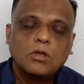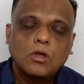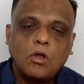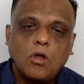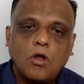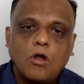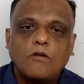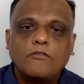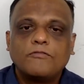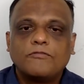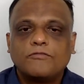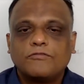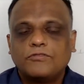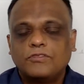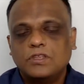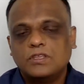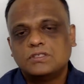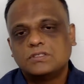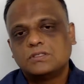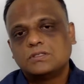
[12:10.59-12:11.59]
of
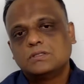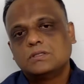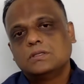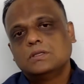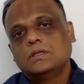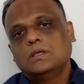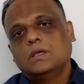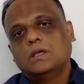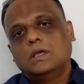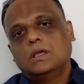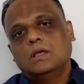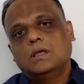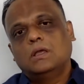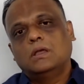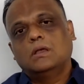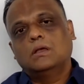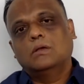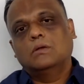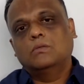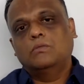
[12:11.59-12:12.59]
this uh,
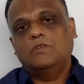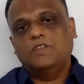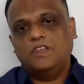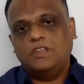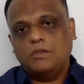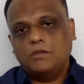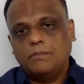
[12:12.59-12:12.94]
video.